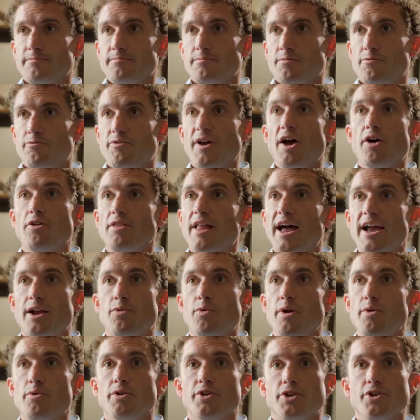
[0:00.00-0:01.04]
felt like
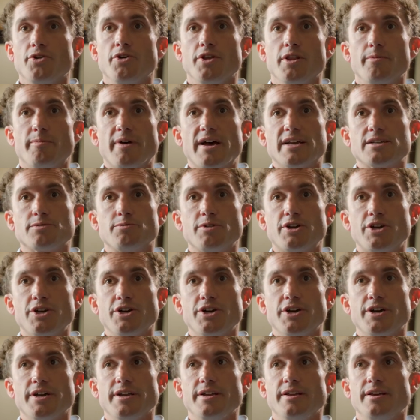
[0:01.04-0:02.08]
we were doing the best we
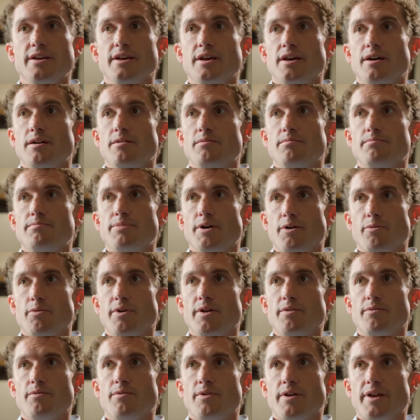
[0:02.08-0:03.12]
could, but
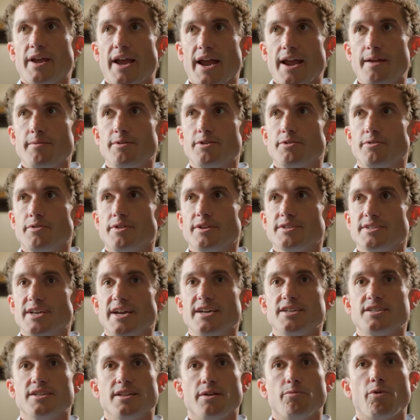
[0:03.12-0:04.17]
we came to a
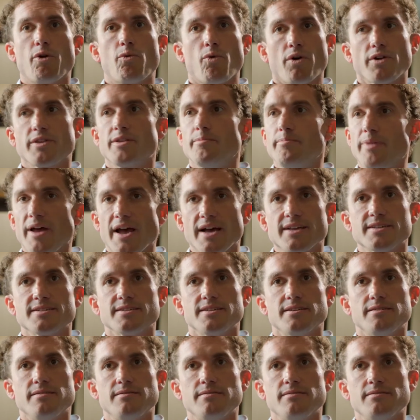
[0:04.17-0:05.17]
realization that we weren't the best.